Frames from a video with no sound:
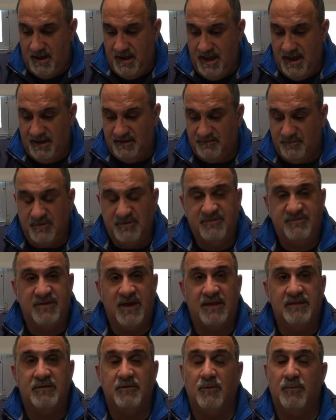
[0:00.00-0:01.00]
As we
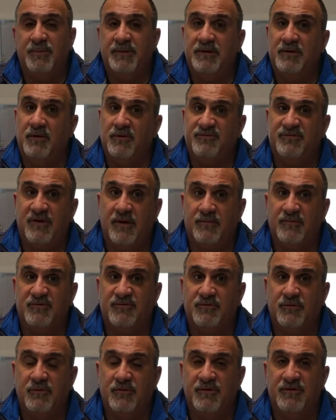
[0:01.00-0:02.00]
said, there will be no summer
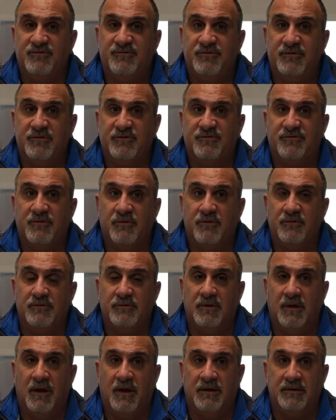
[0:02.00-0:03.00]
school this year,
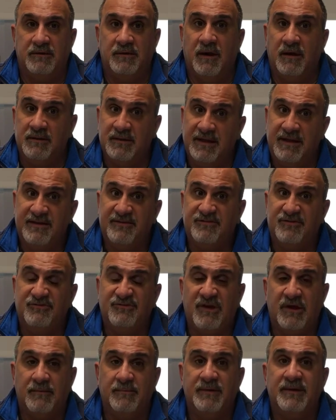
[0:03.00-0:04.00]
so young ladies and
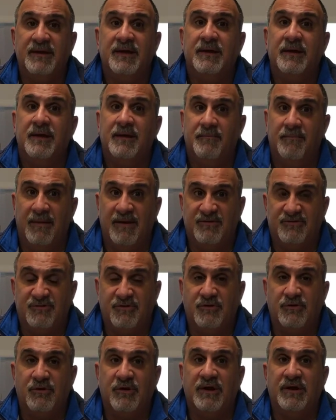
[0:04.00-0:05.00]
gentlemen, make
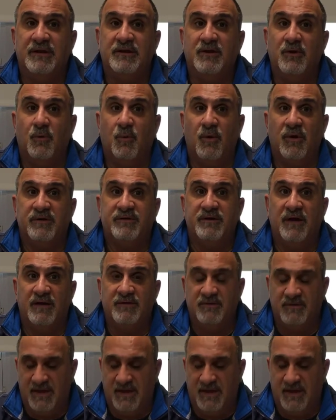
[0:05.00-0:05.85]
sure you're getting your work done.